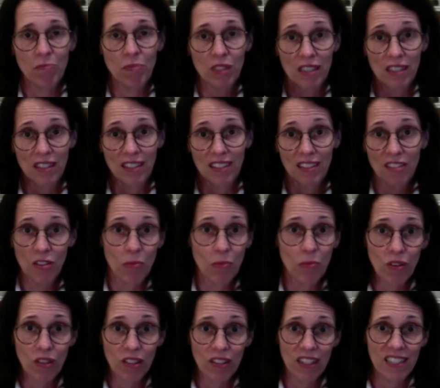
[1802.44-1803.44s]
but no
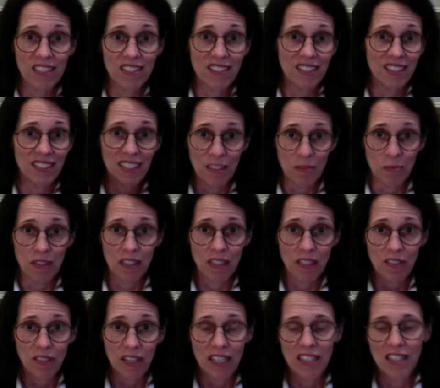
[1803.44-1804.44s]
more or less than anybody,
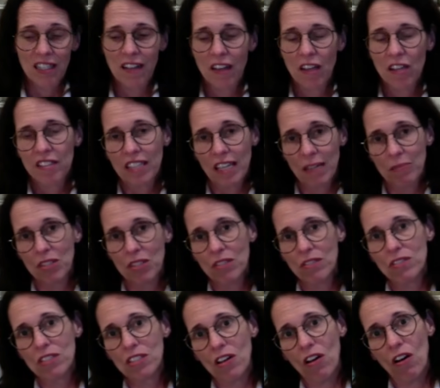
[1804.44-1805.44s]
right? Type
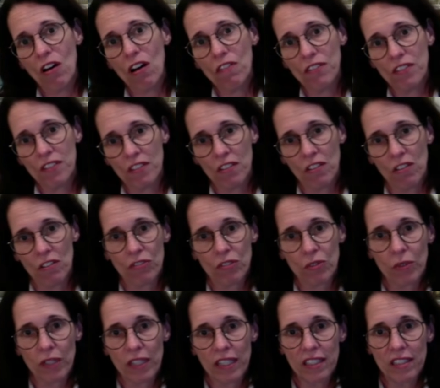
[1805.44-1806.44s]
2s often are
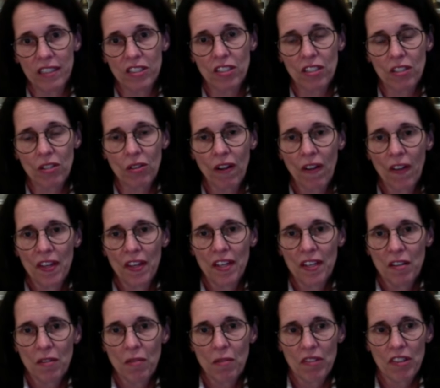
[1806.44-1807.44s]
overweight. So
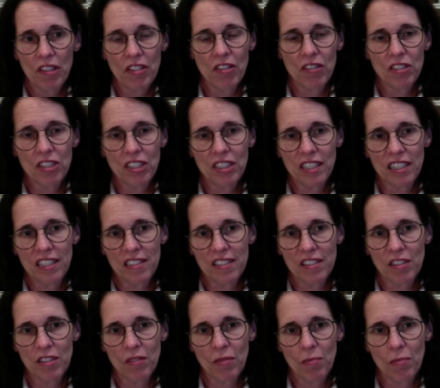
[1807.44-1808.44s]
the notion is
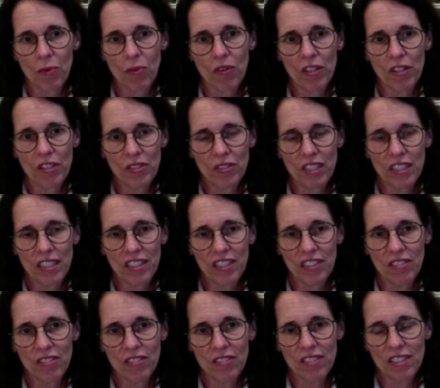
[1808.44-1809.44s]
the more you can
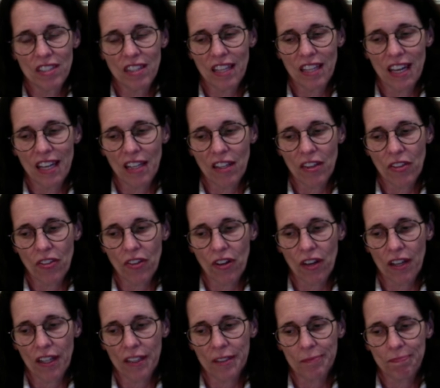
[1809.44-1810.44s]
use that
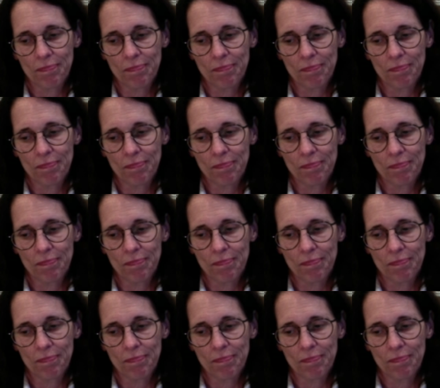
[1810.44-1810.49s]
thought